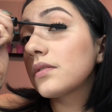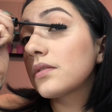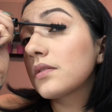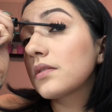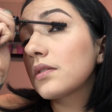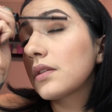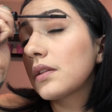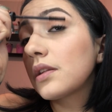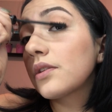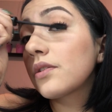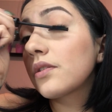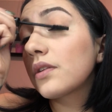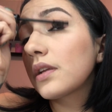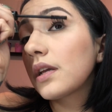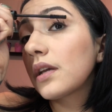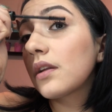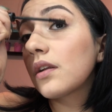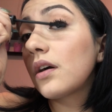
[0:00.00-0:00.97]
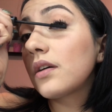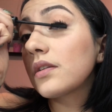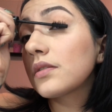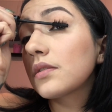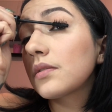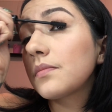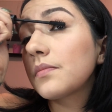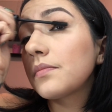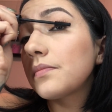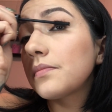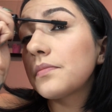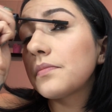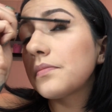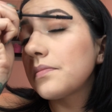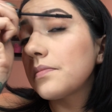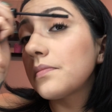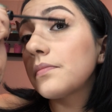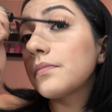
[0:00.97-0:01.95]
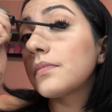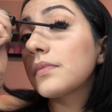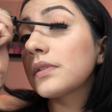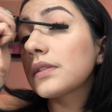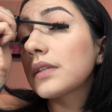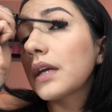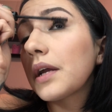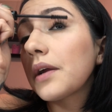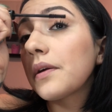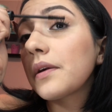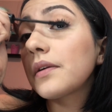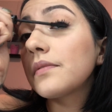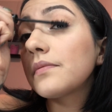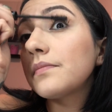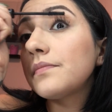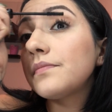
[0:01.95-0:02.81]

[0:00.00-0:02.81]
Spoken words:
it's literally an awesome mascara.